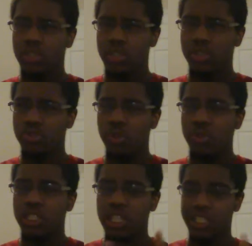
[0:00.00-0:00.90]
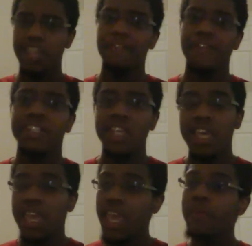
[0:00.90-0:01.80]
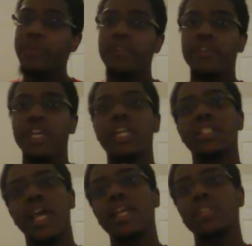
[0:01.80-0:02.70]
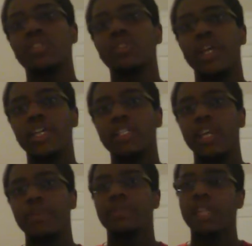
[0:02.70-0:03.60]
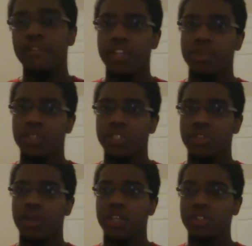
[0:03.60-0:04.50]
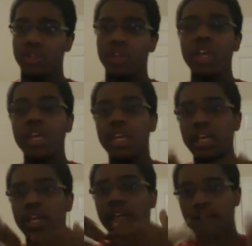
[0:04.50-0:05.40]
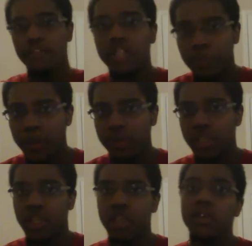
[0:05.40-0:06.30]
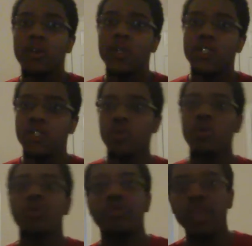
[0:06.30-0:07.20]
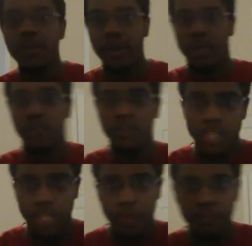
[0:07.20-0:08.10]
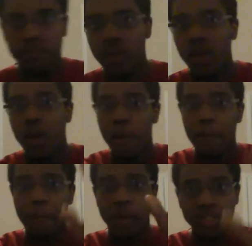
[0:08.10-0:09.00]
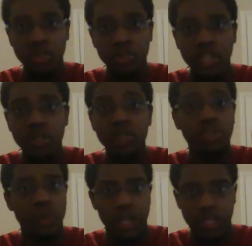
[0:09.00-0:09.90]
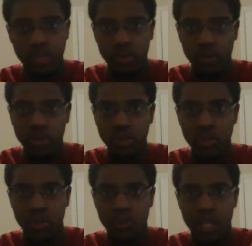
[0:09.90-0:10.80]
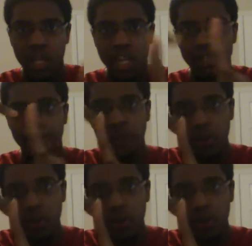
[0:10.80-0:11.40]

controls into defense, and whenever he attacks a Dragon type defense position monster, it inflicts piercing. So think about that for a second. Buster Blader, the Dragon Destroyer Swordsman, is a